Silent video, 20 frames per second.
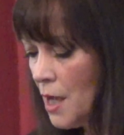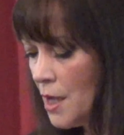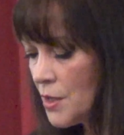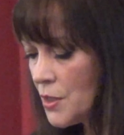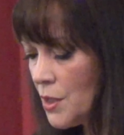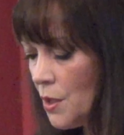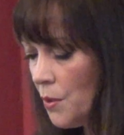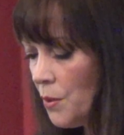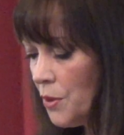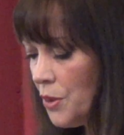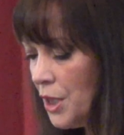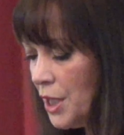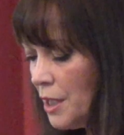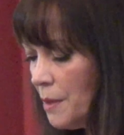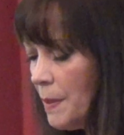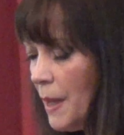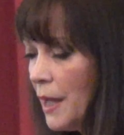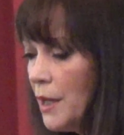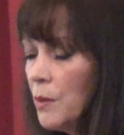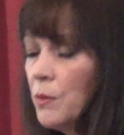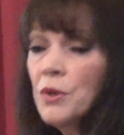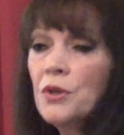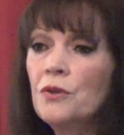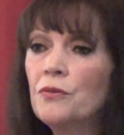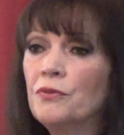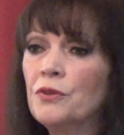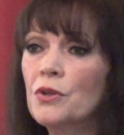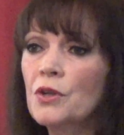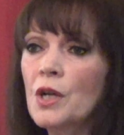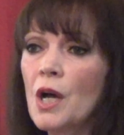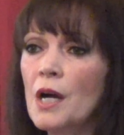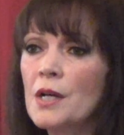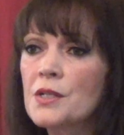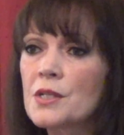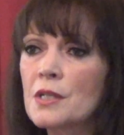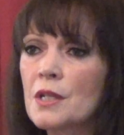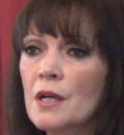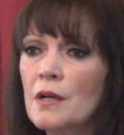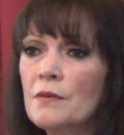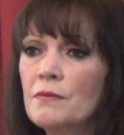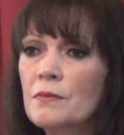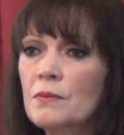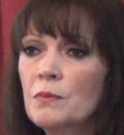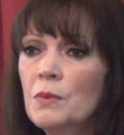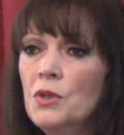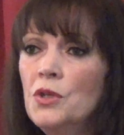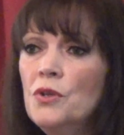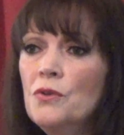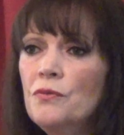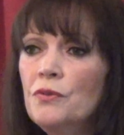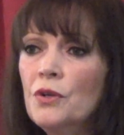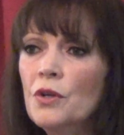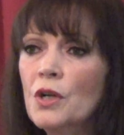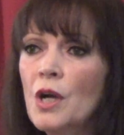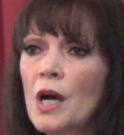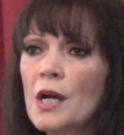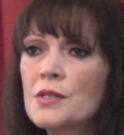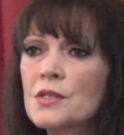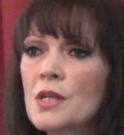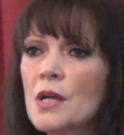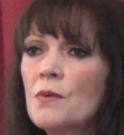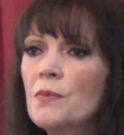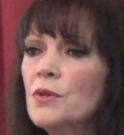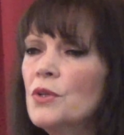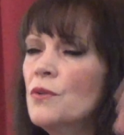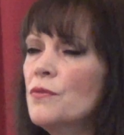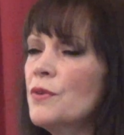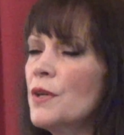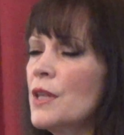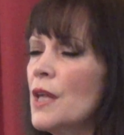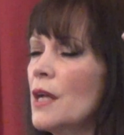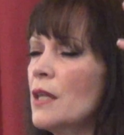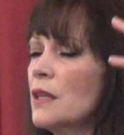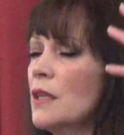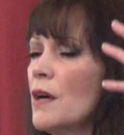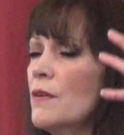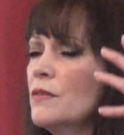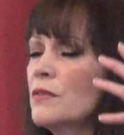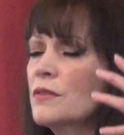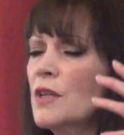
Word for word: So think about it when you feel God's love. When you feel God's love, when you feel that love